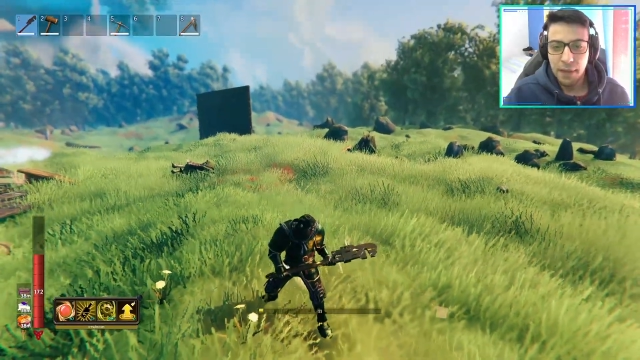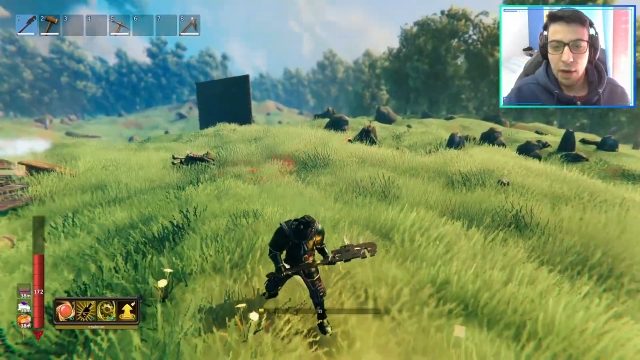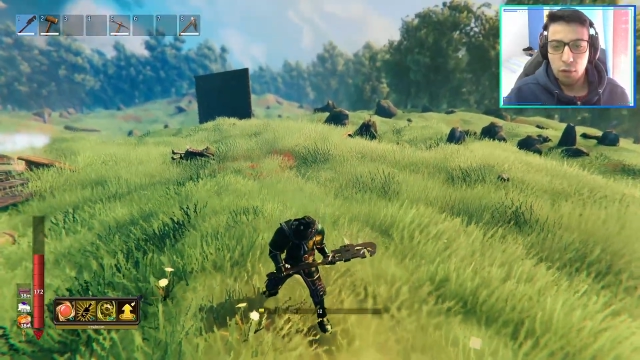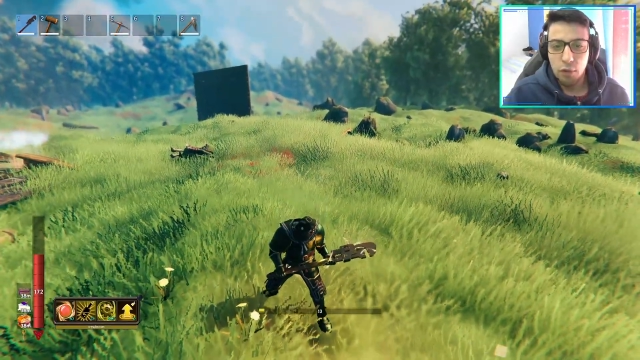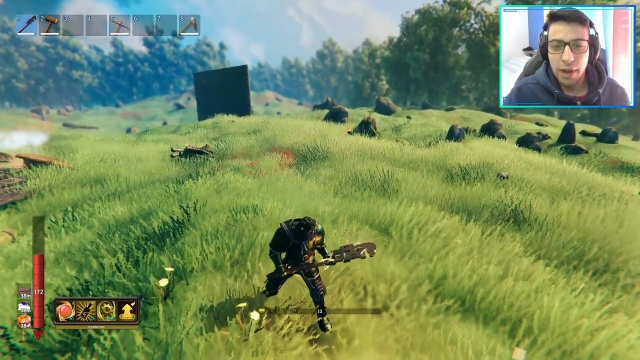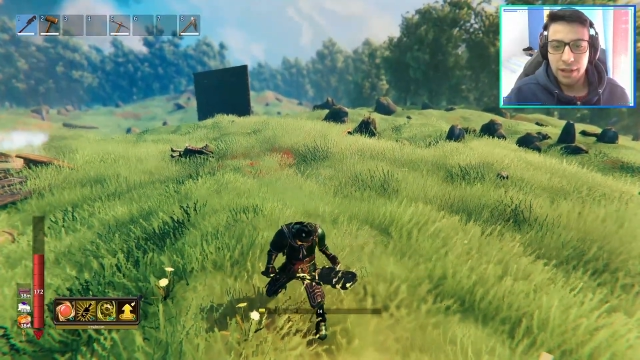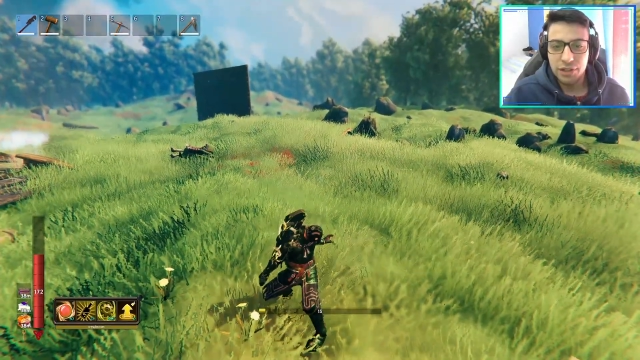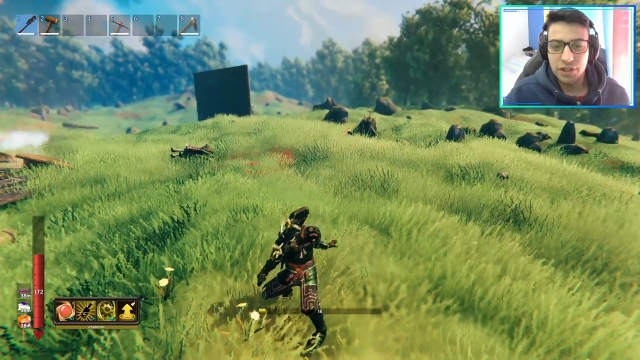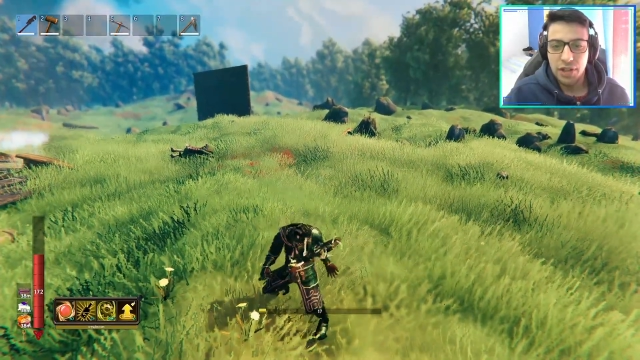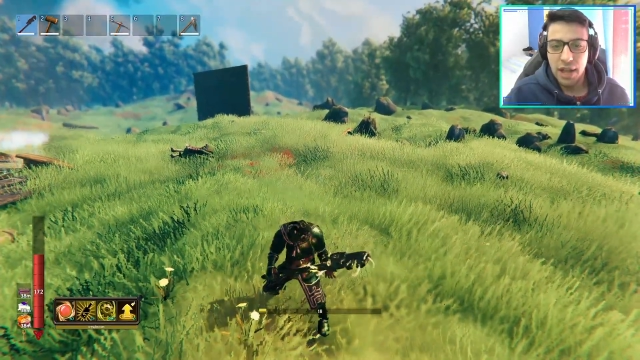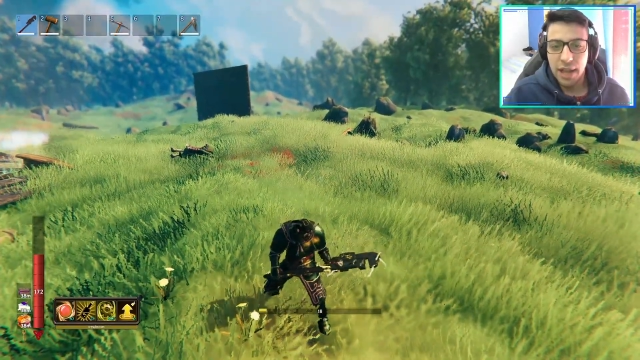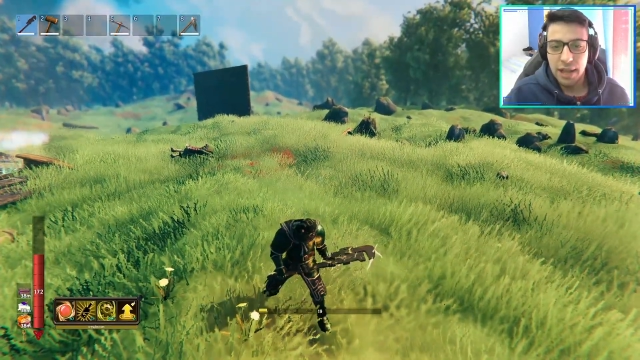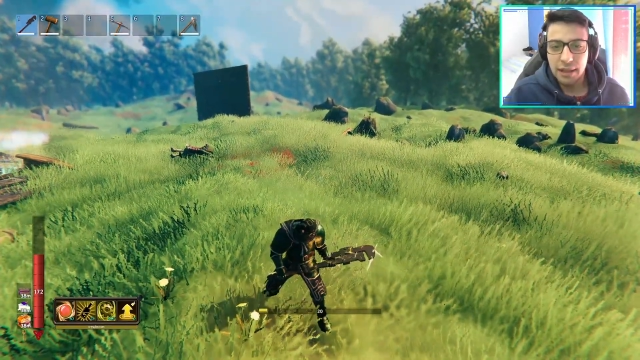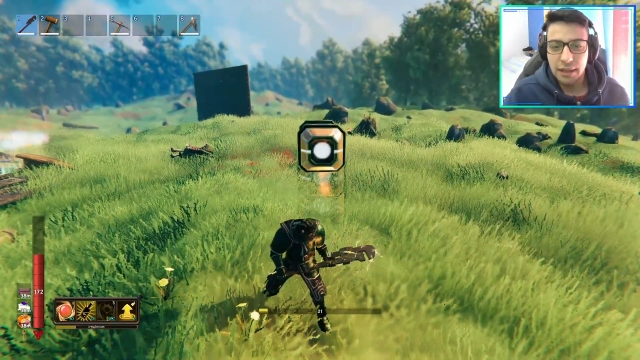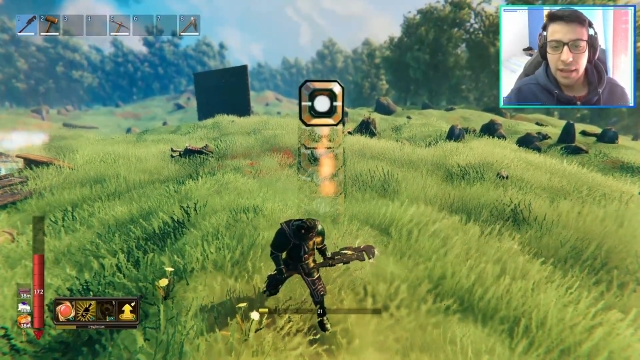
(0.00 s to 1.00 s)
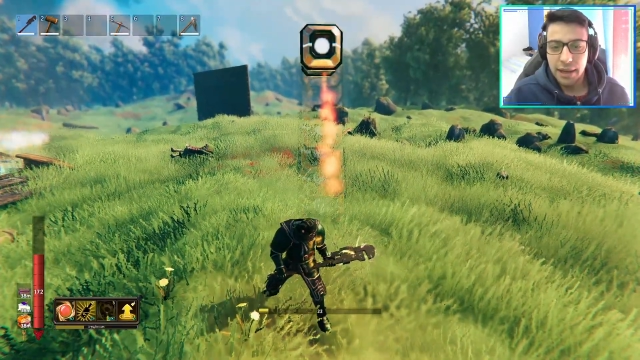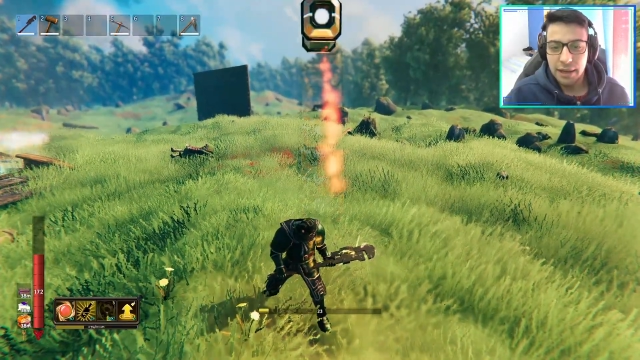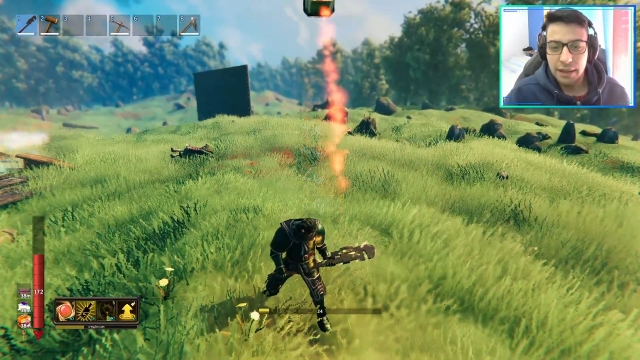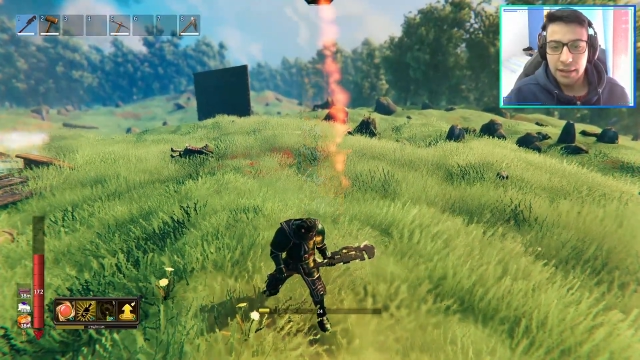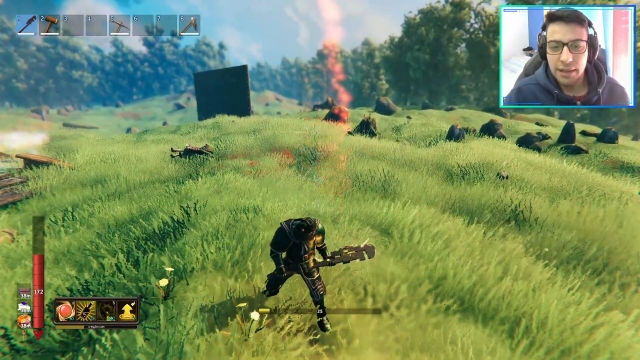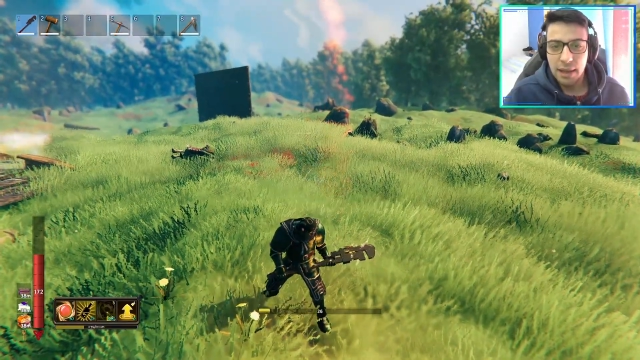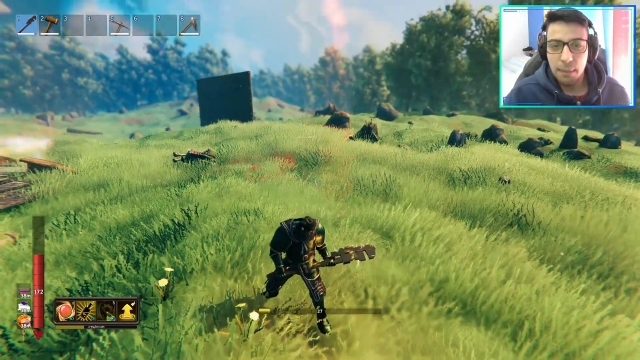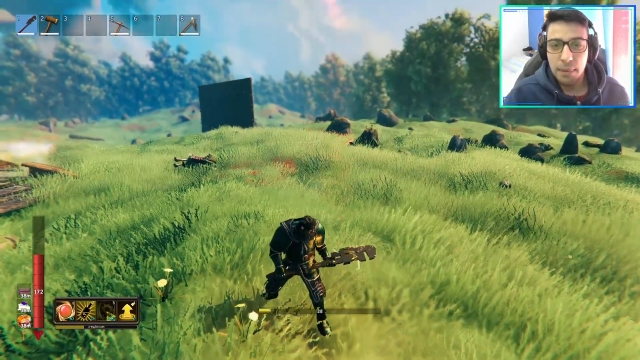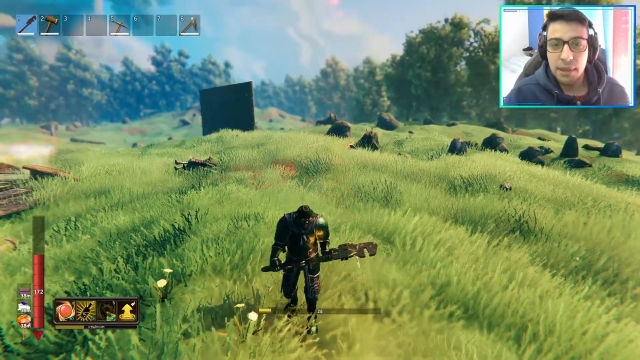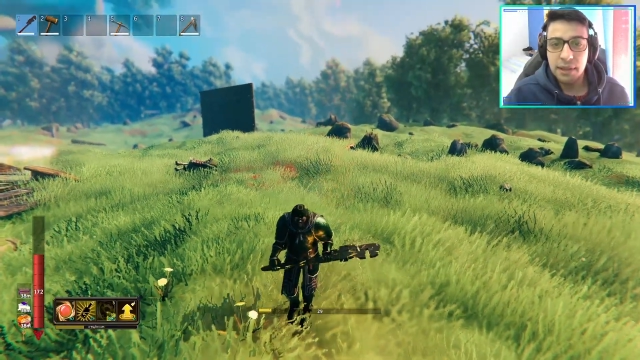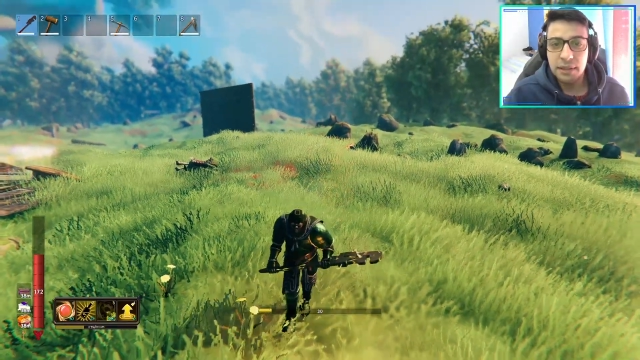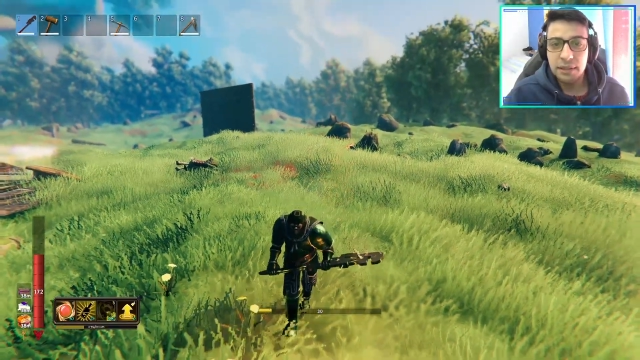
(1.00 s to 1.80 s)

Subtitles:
wrench, and like the abilities